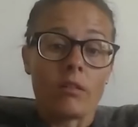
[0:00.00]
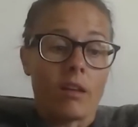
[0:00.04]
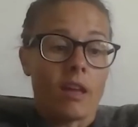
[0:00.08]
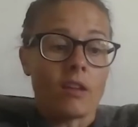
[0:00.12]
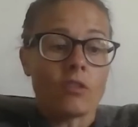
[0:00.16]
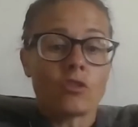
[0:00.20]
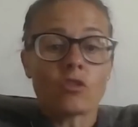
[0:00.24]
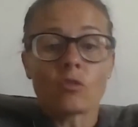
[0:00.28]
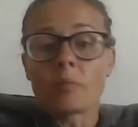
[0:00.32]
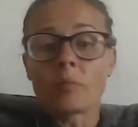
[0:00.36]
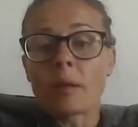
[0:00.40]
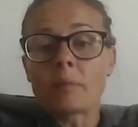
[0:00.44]

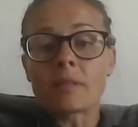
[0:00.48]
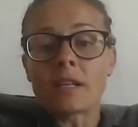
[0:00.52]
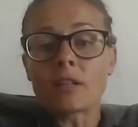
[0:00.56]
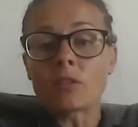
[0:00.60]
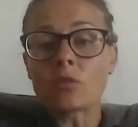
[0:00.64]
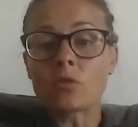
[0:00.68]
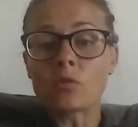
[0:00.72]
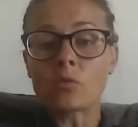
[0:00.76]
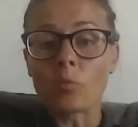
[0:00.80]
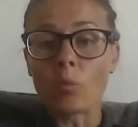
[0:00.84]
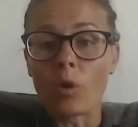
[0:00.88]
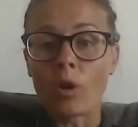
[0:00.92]
And sometimes that
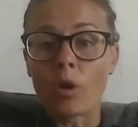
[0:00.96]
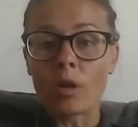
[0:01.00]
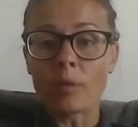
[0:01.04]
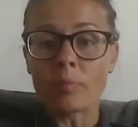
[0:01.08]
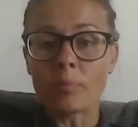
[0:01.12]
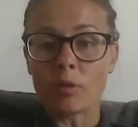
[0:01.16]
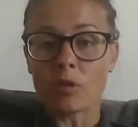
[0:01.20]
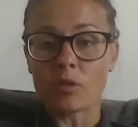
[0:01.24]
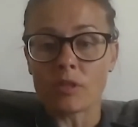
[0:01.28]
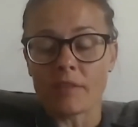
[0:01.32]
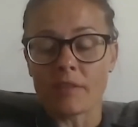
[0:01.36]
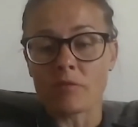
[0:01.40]
doesn't work
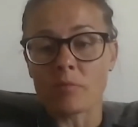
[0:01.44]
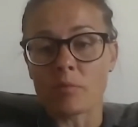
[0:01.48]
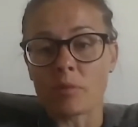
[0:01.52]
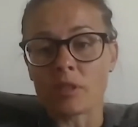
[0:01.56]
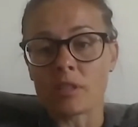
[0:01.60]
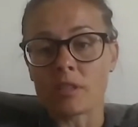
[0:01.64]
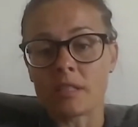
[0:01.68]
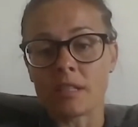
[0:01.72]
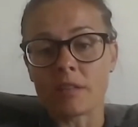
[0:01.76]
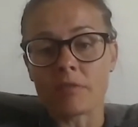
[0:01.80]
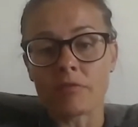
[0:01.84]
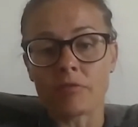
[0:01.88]
because
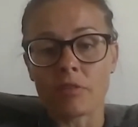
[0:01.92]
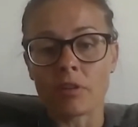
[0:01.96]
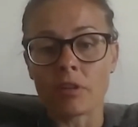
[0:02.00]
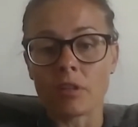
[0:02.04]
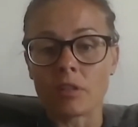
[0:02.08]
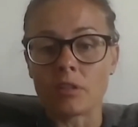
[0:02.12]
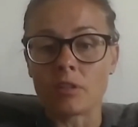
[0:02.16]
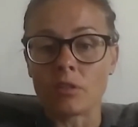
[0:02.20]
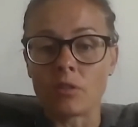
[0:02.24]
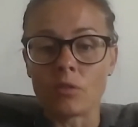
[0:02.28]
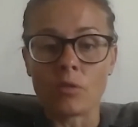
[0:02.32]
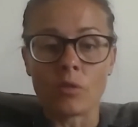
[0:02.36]
everybody's different,
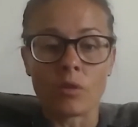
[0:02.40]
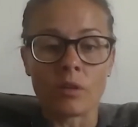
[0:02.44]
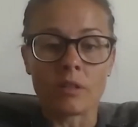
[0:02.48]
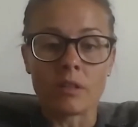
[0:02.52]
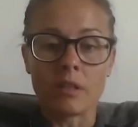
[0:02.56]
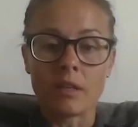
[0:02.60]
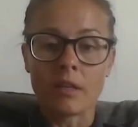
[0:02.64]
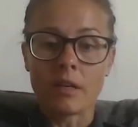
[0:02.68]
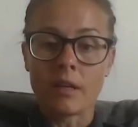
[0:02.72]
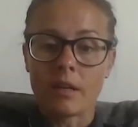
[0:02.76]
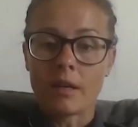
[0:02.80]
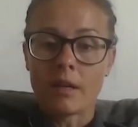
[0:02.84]
and you know, and
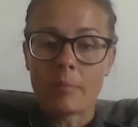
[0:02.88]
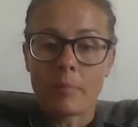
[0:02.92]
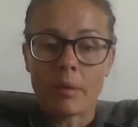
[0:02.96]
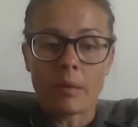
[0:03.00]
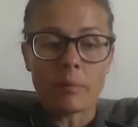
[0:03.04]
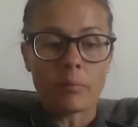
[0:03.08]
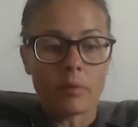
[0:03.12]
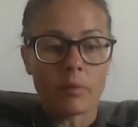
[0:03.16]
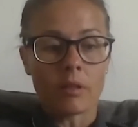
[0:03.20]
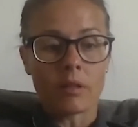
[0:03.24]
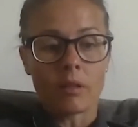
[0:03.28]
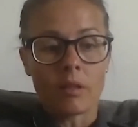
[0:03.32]

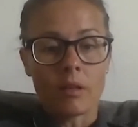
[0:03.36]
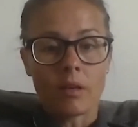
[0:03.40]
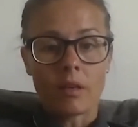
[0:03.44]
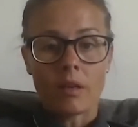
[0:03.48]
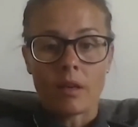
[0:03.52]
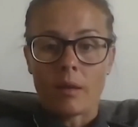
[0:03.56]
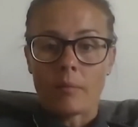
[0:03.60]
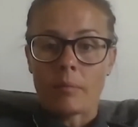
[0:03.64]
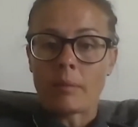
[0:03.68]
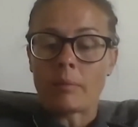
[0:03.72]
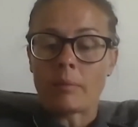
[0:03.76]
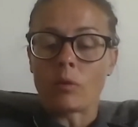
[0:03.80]
people
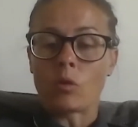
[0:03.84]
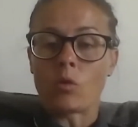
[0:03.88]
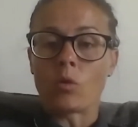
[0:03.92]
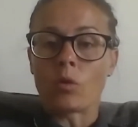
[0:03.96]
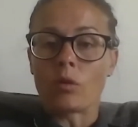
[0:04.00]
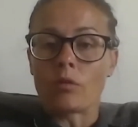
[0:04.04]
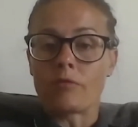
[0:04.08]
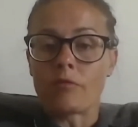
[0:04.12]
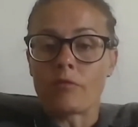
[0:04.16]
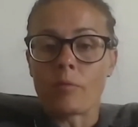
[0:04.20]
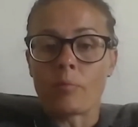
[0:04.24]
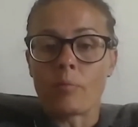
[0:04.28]
go
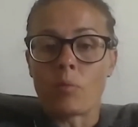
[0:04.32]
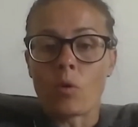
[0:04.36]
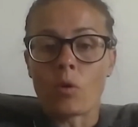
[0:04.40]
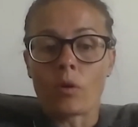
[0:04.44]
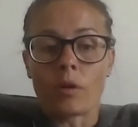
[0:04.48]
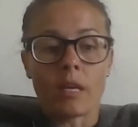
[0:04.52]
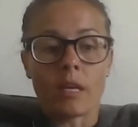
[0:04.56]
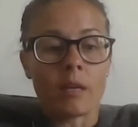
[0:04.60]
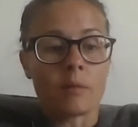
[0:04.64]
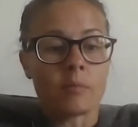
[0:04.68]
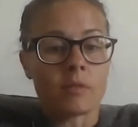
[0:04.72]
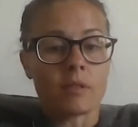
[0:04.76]
to football
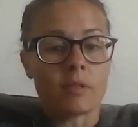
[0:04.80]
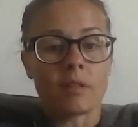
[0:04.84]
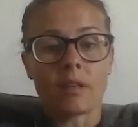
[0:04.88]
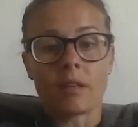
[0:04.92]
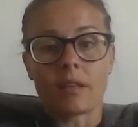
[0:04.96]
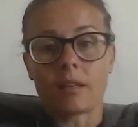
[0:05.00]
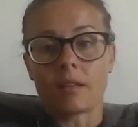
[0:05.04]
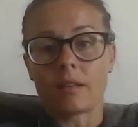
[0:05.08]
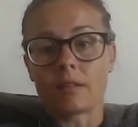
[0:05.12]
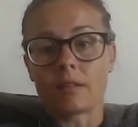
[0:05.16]
games and